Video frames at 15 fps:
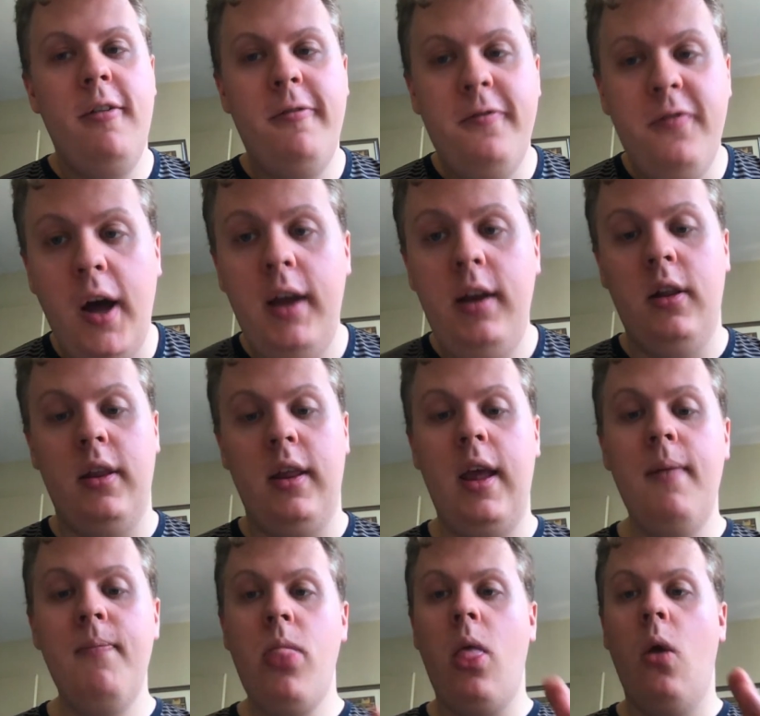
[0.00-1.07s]
Finally,
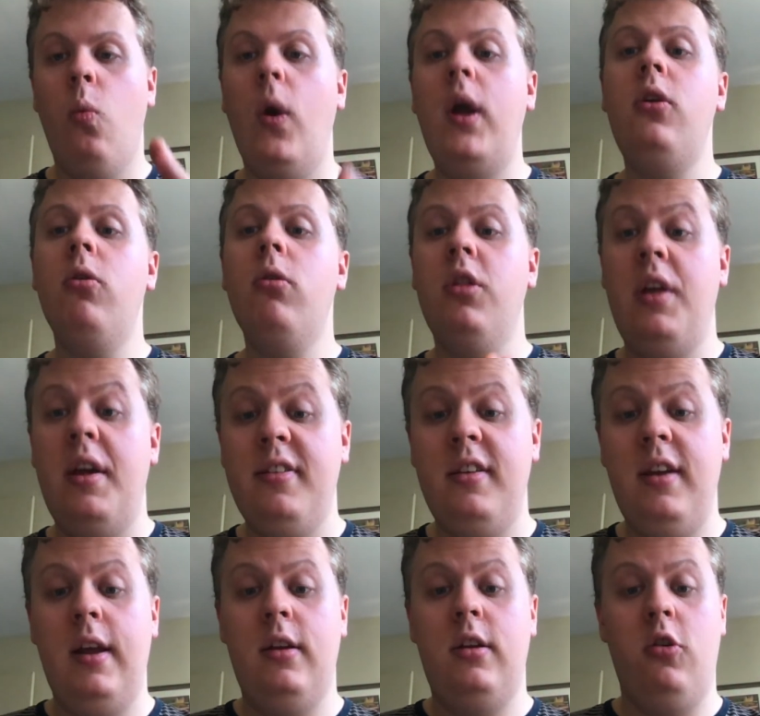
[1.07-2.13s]
when you're
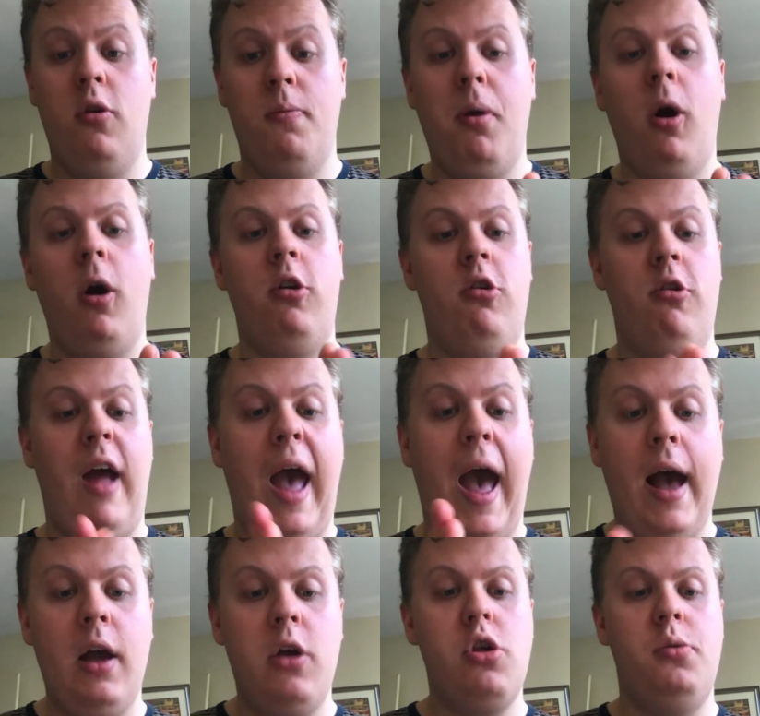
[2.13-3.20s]
listening to your partner
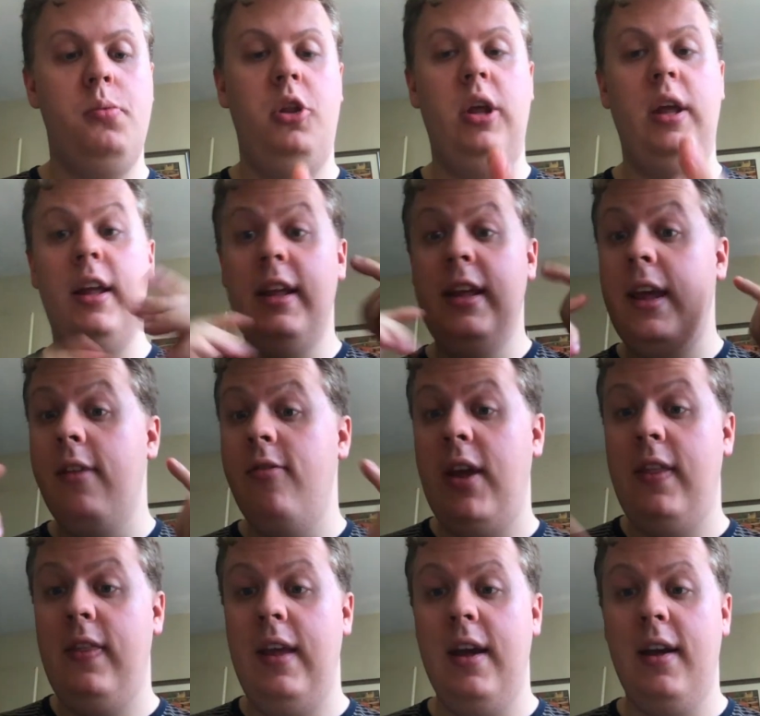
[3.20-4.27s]
actually
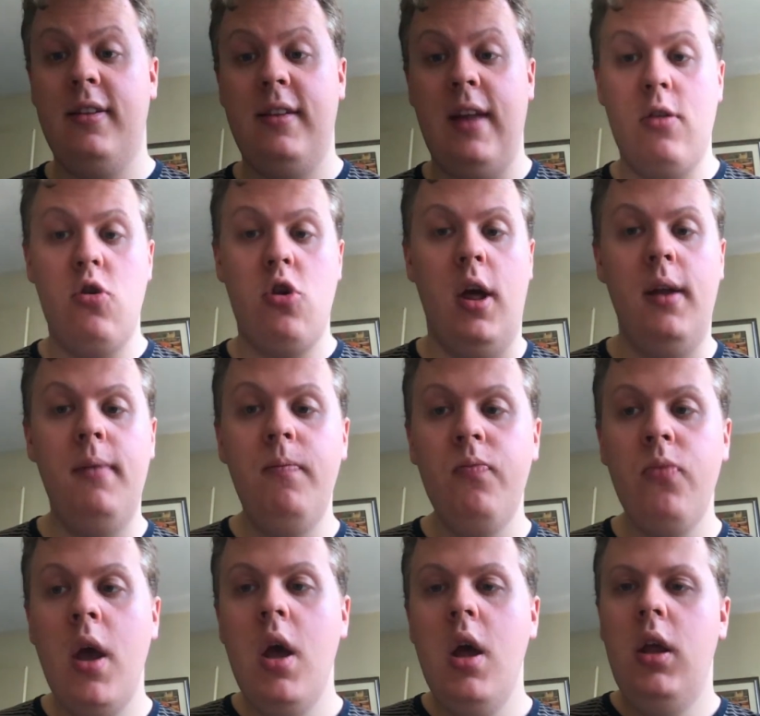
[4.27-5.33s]
giving the extension,
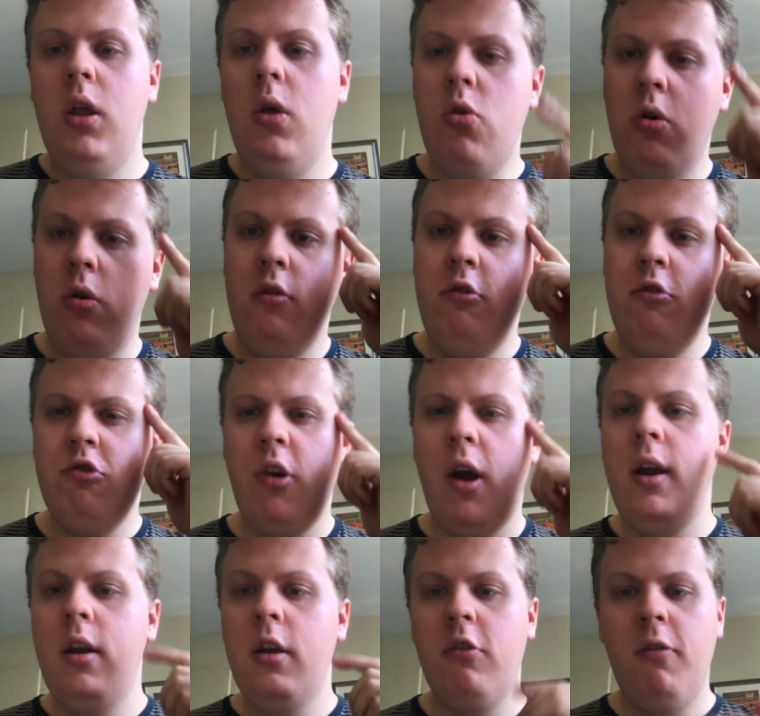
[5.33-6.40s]
you should try
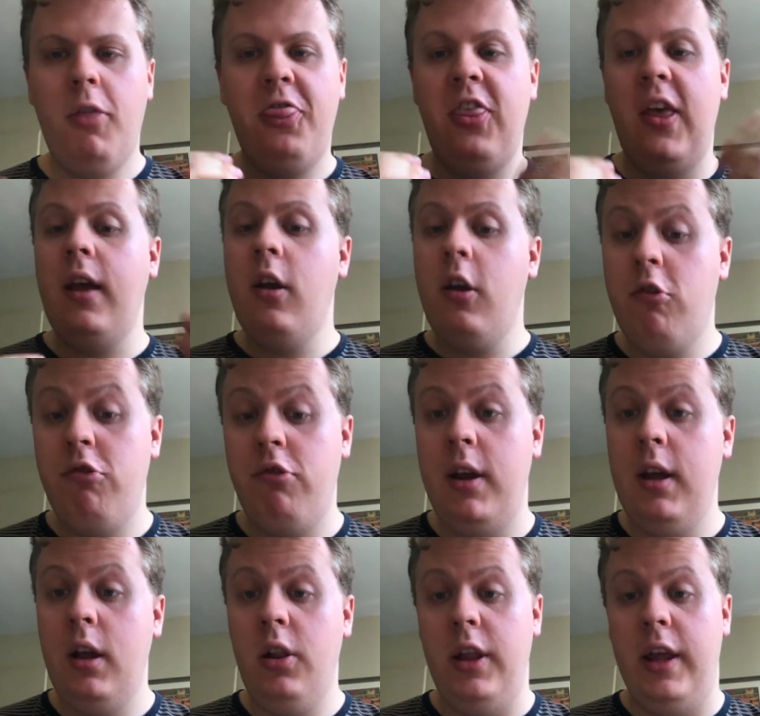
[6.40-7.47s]
to think
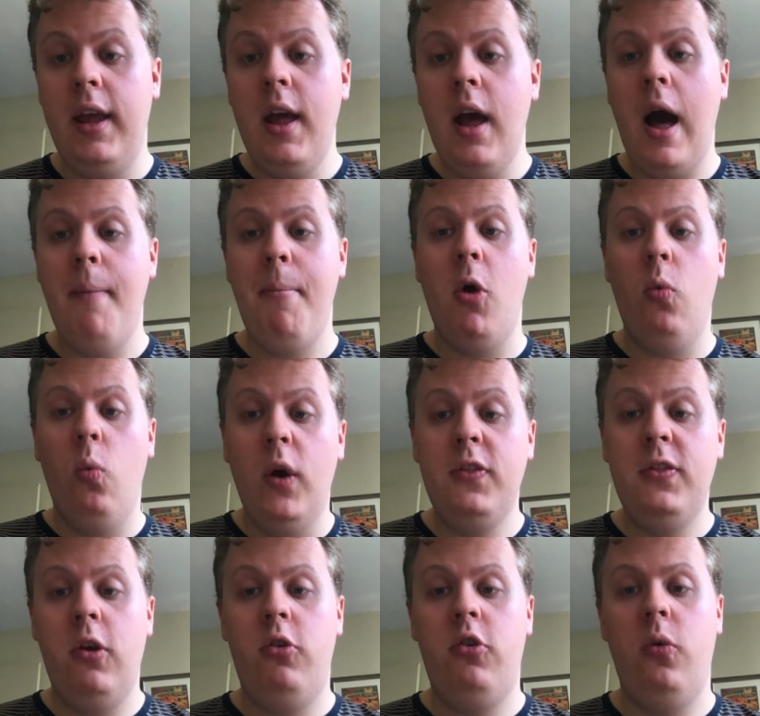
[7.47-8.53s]
critically about what
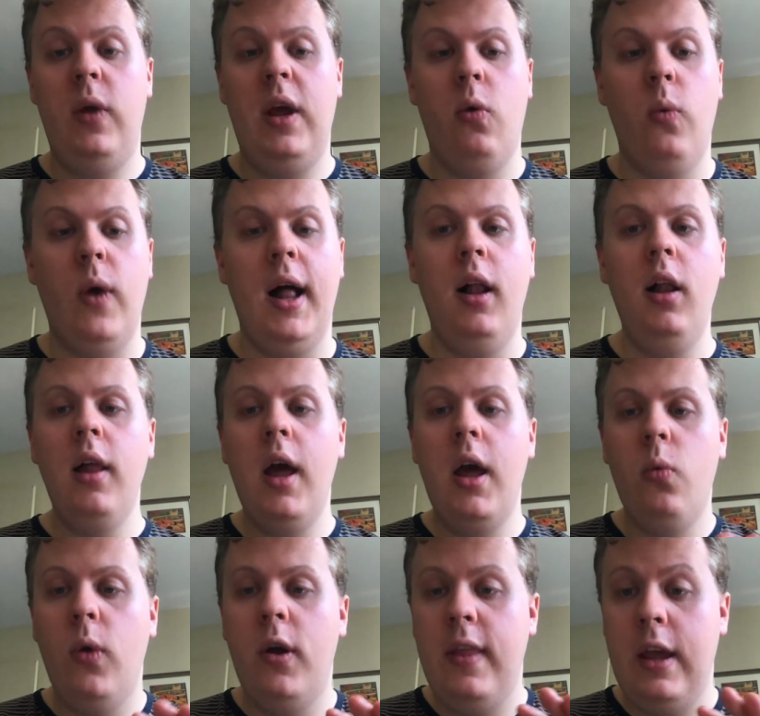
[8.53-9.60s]
they're doing well
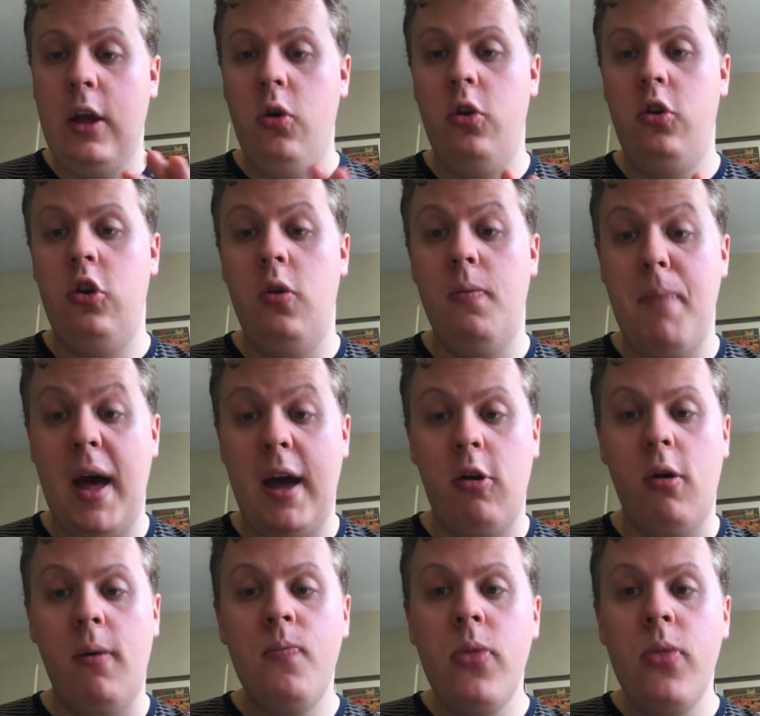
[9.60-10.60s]
and what they could do better.